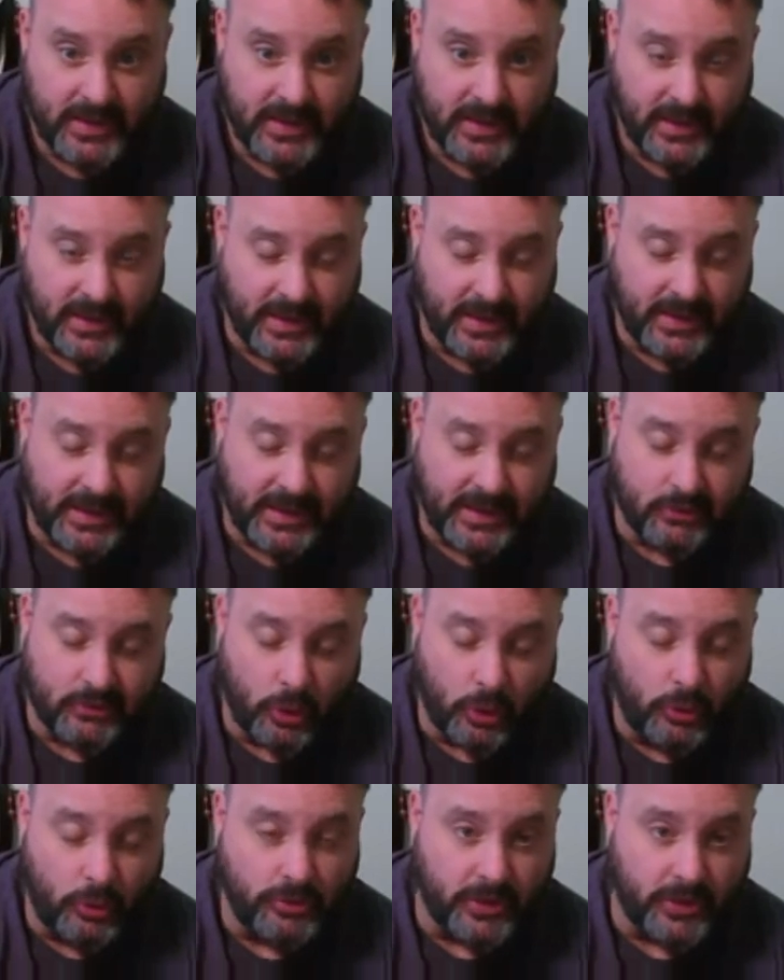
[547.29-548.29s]
And as
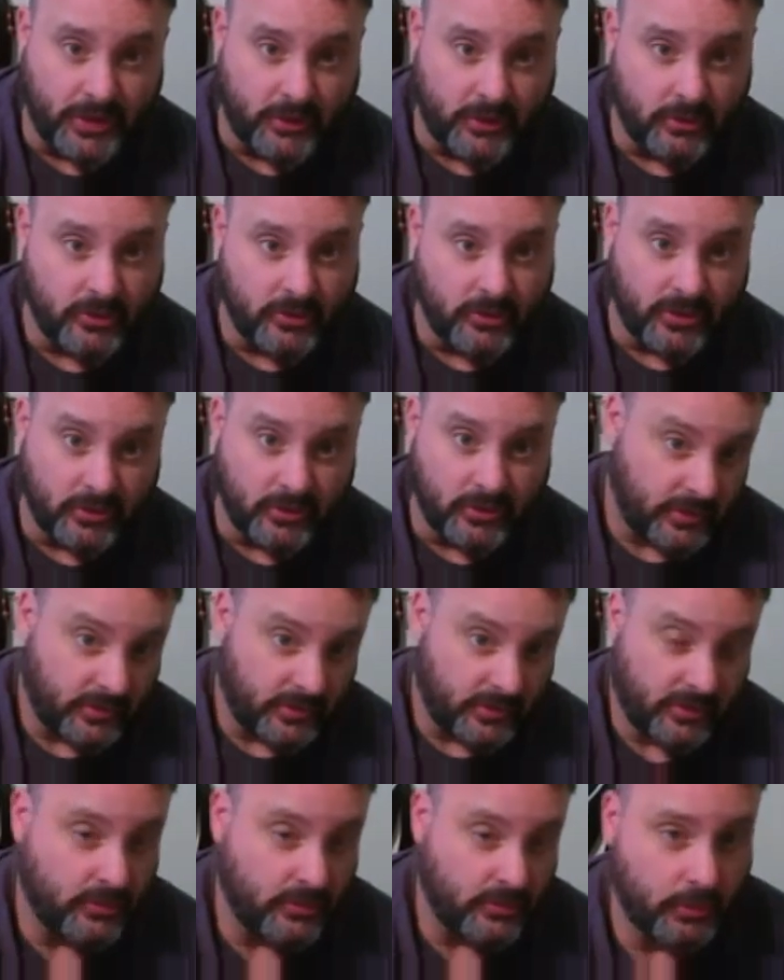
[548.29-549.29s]
goaltenders,
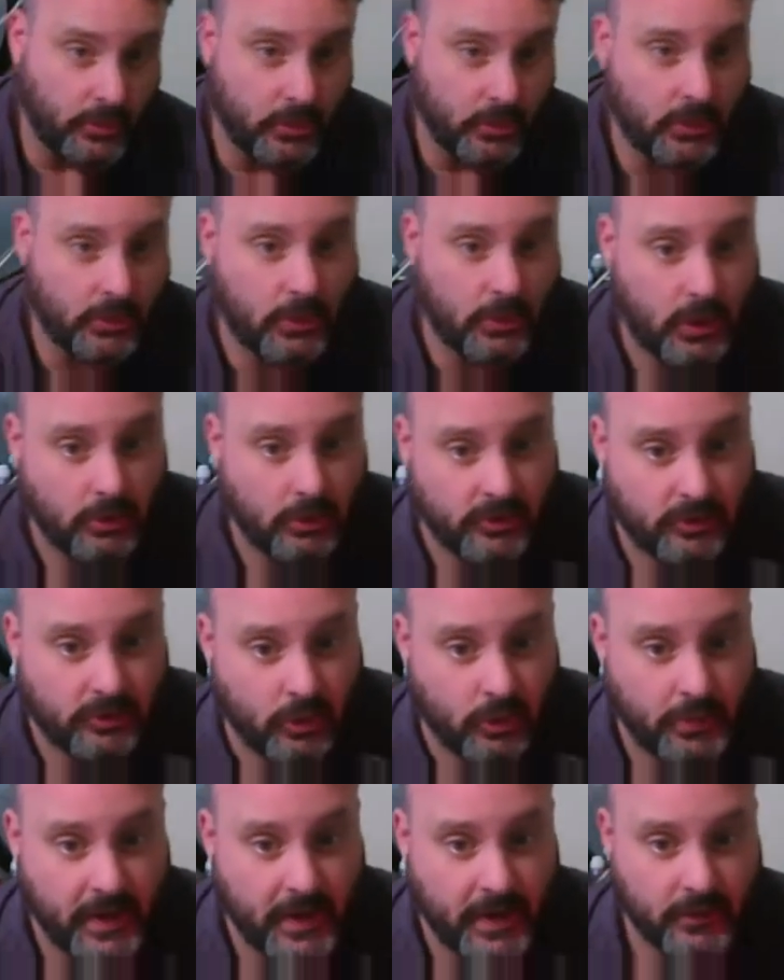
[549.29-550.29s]
I'll just go
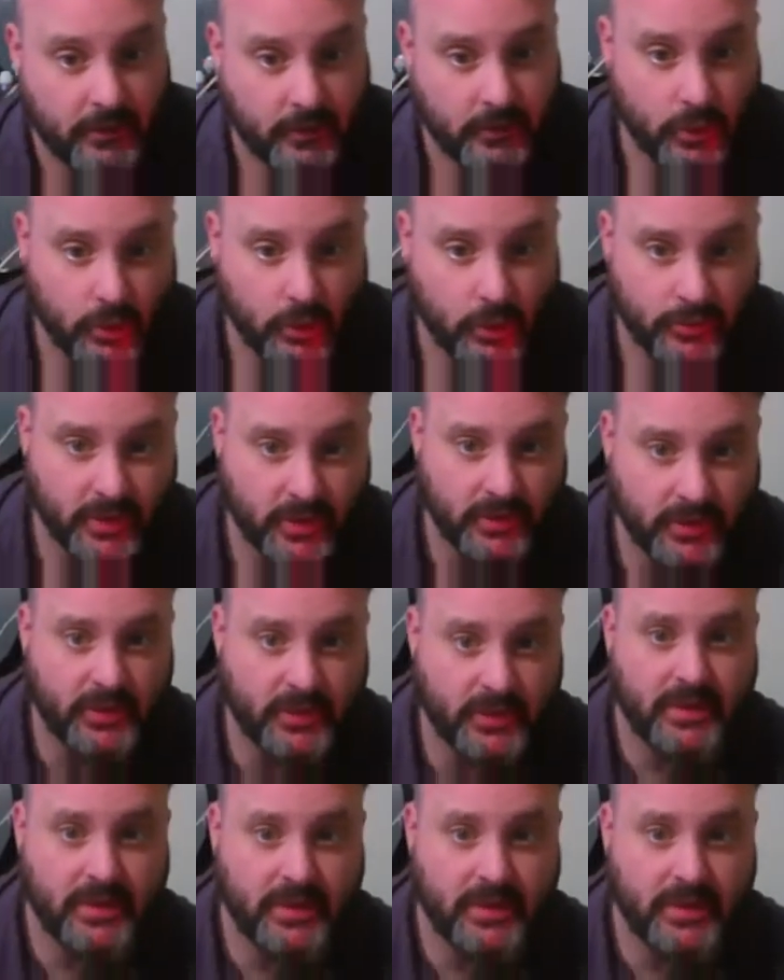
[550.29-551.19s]
back on the goaltending.